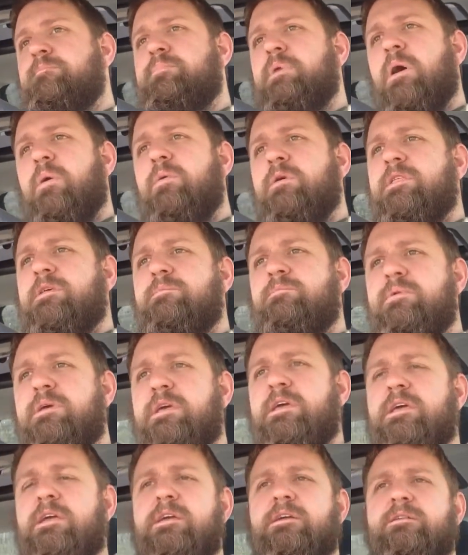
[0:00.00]
but with it
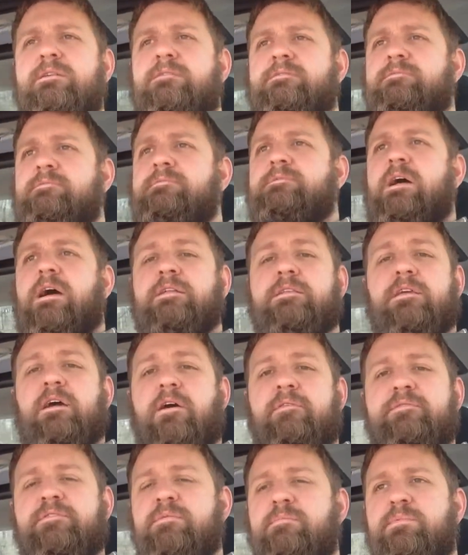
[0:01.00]
being not
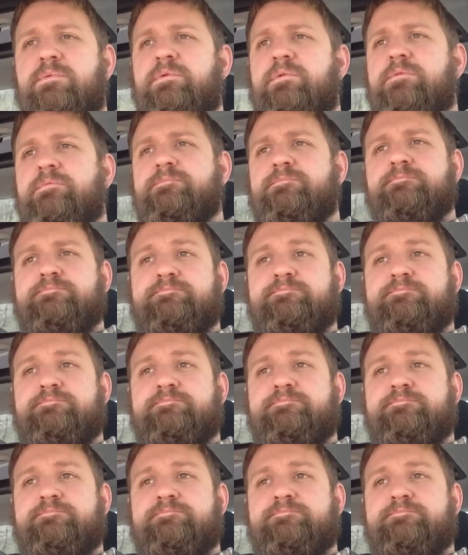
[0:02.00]
comfortable,